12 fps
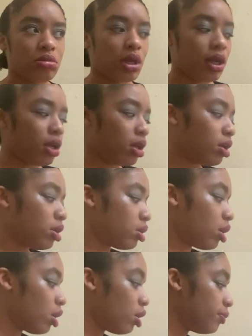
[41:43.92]
and
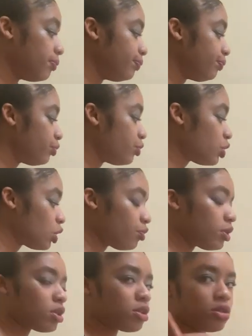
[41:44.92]
um,
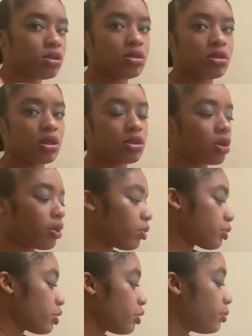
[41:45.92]
Juvia's is
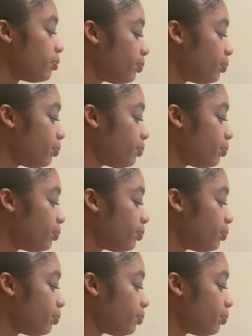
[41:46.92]
Ulta.